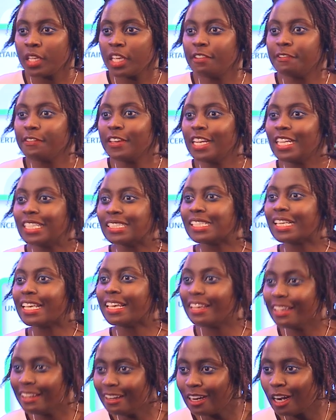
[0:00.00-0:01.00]
If it is
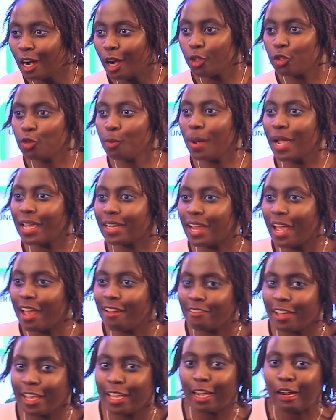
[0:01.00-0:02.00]
here, you might
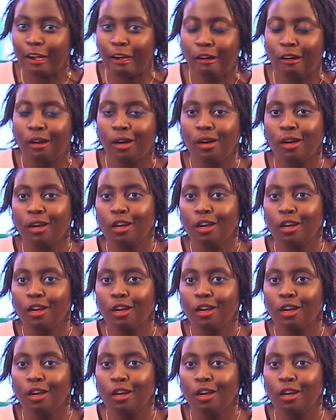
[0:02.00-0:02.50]
have a